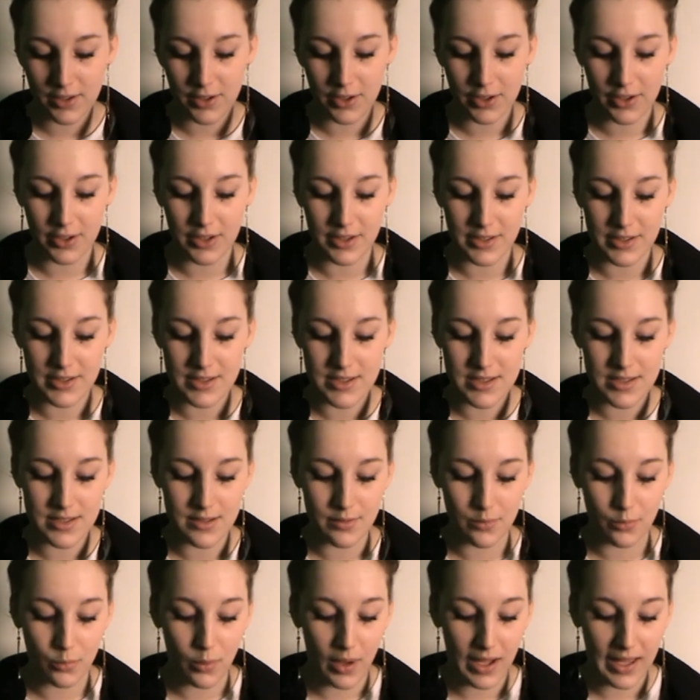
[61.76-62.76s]
gold,
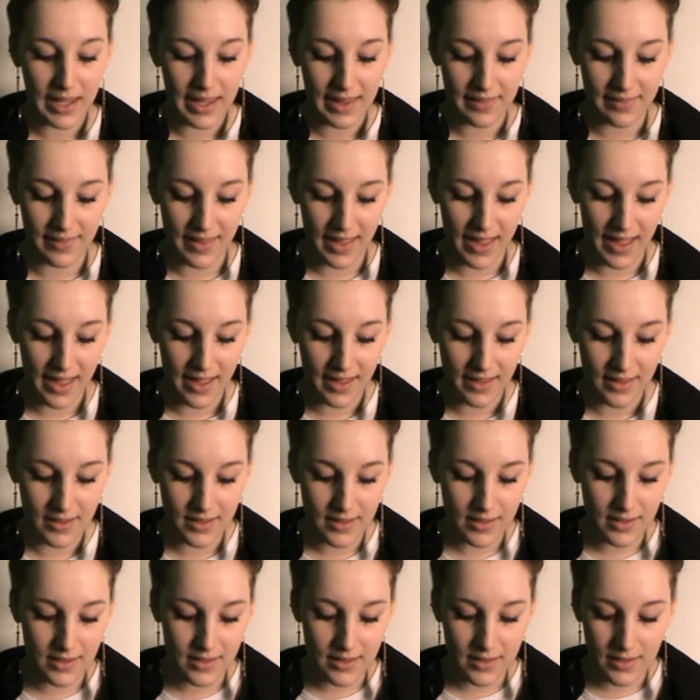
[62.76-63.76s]
white in there,
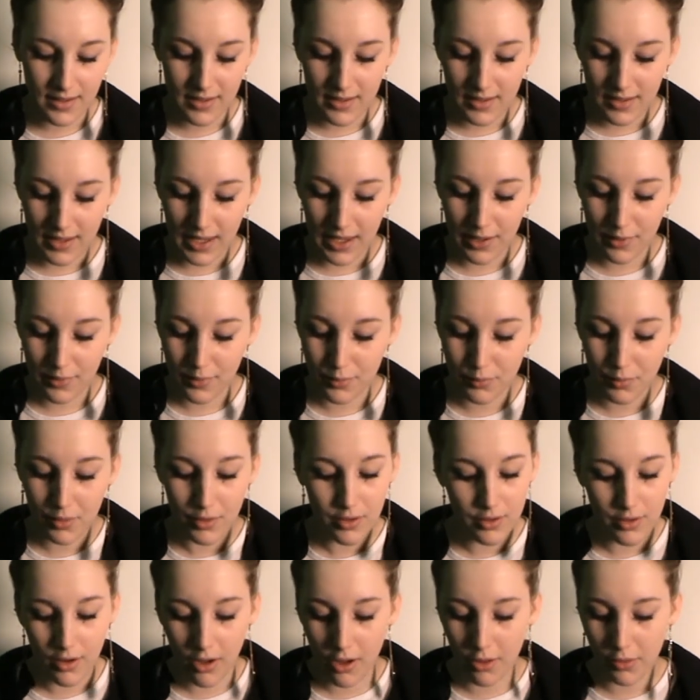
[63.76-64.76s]
it's
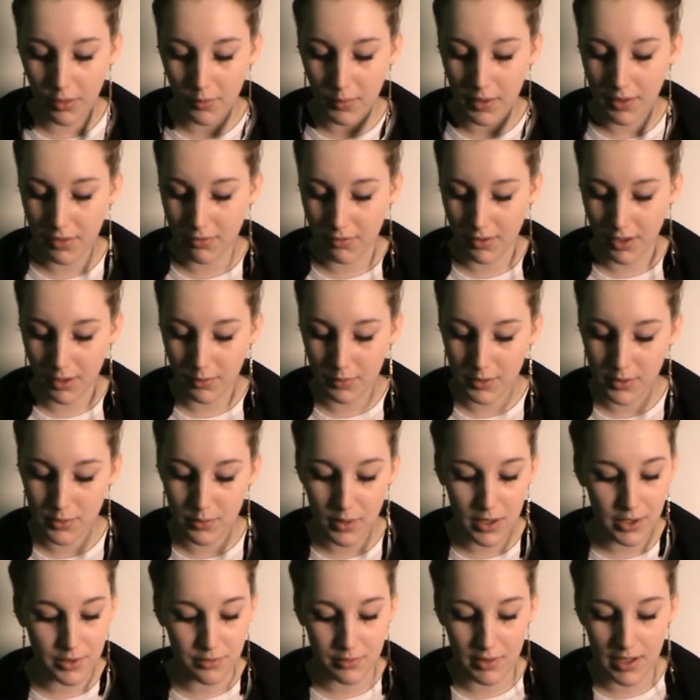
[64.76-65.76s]
run all the way through, which
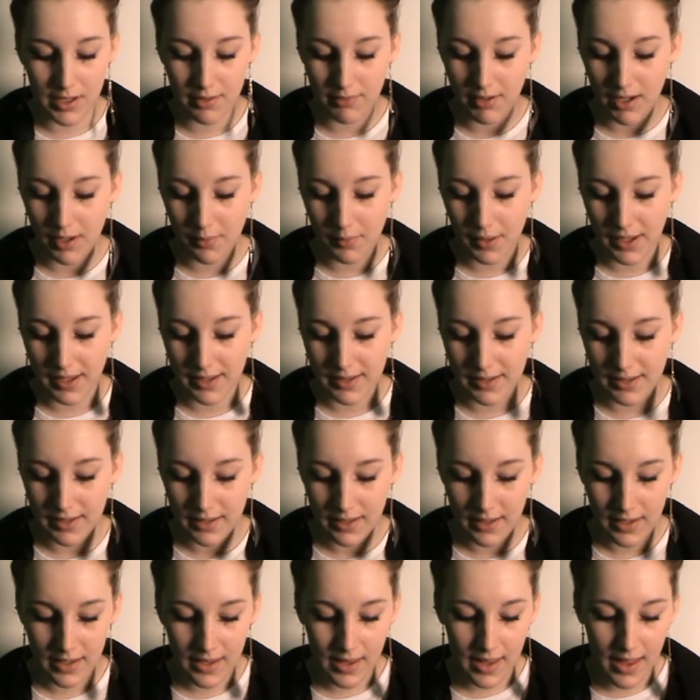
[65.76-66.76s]
works really well.
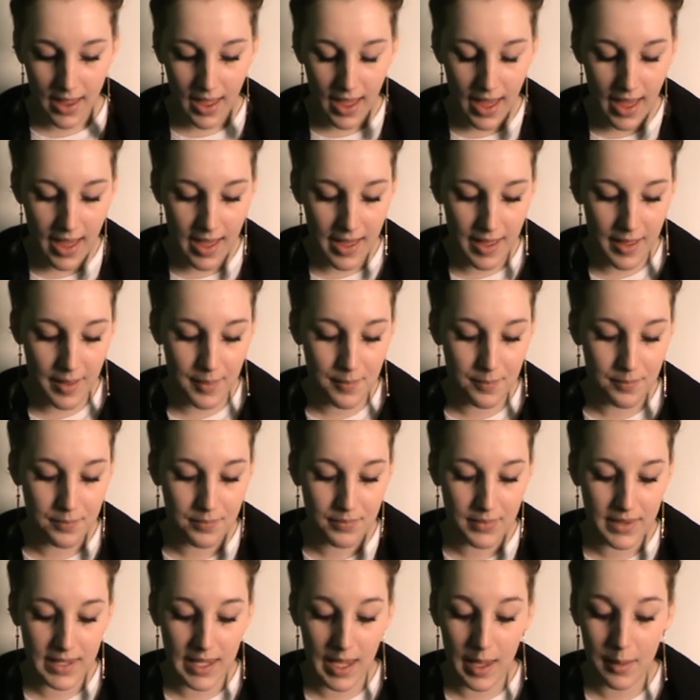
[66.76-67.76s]

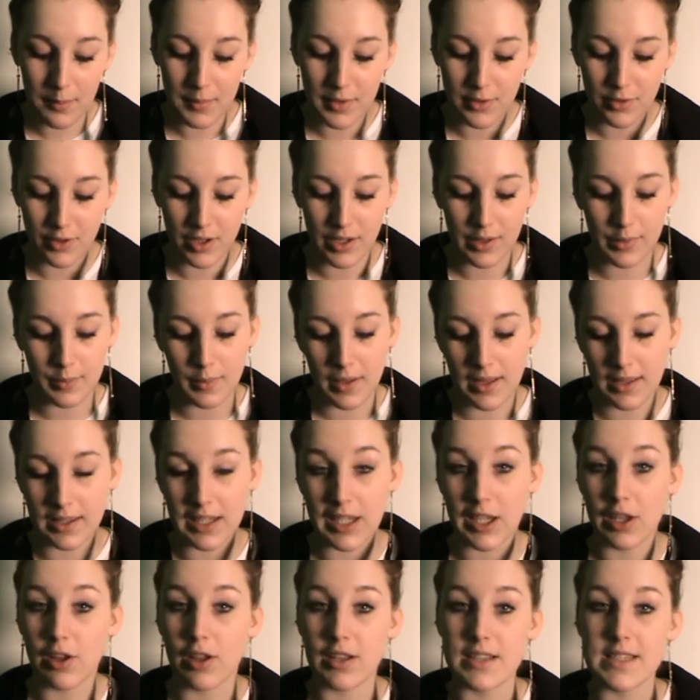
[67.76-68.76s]
Your imagery as
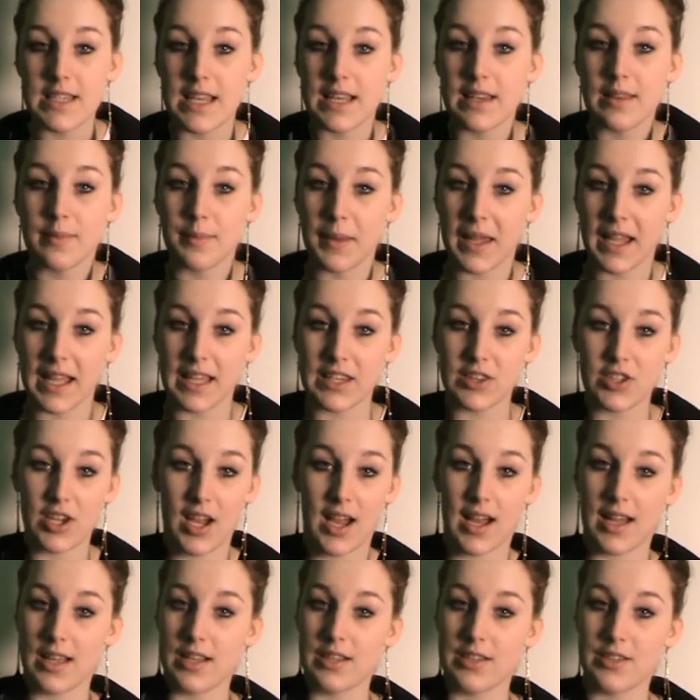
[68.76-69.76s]
well, your contents page
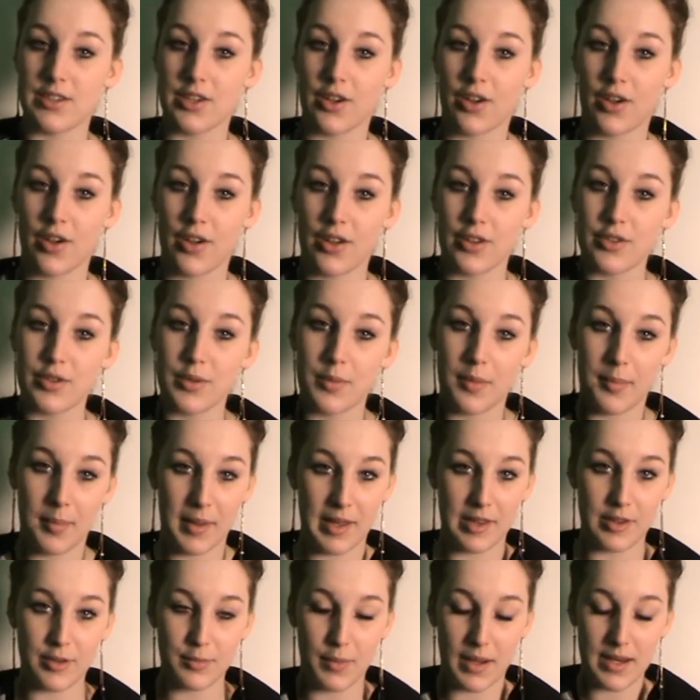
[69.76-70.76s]
and your double
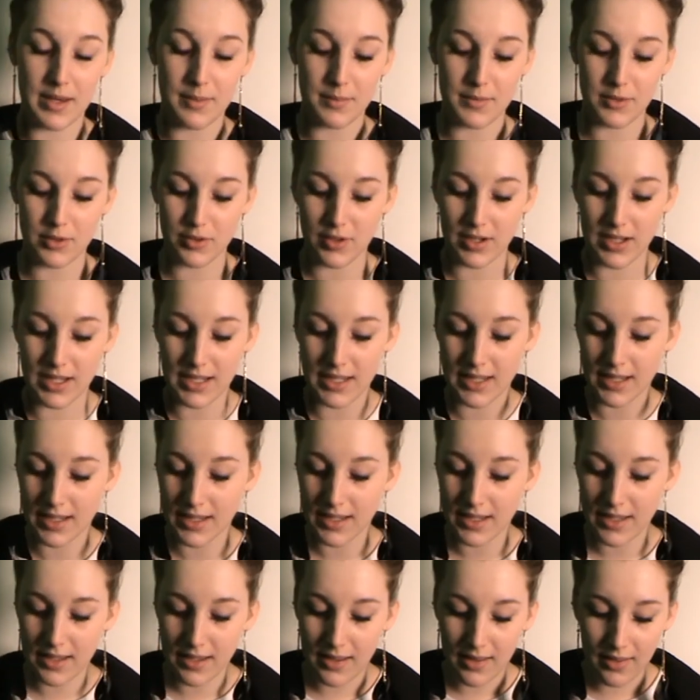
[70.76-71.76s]
page spread imagery,
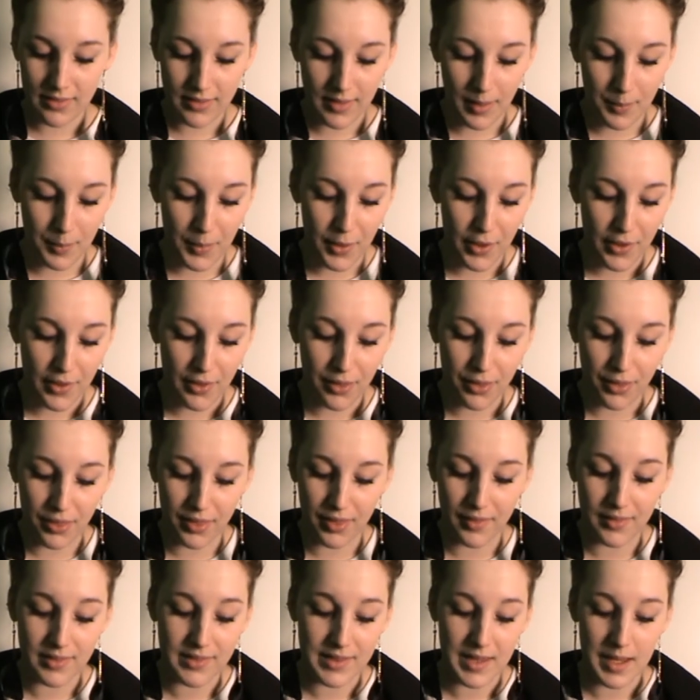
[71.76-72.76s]
they're
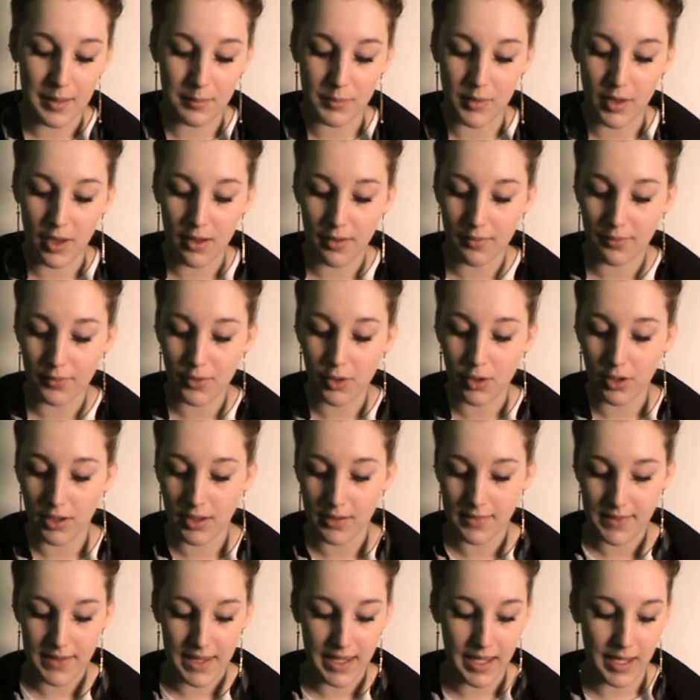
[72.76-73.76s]
both the same sort of
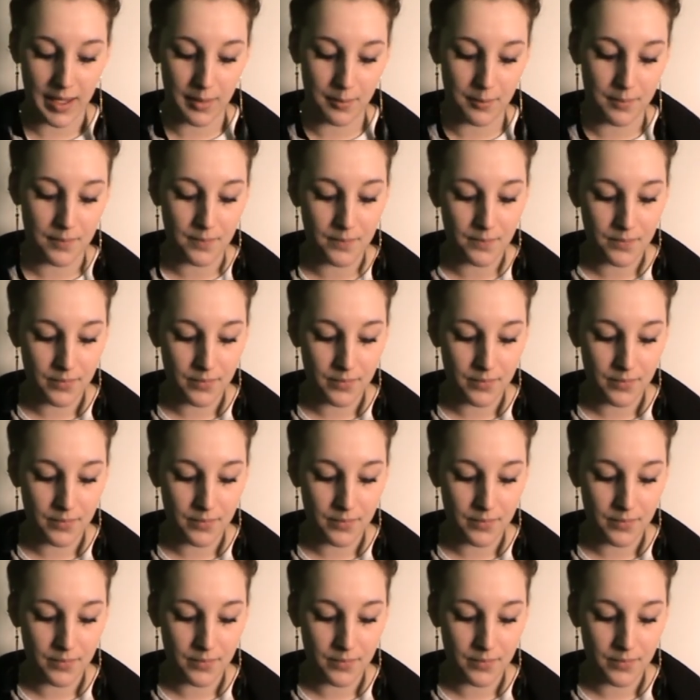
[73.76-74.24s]
colour scheme,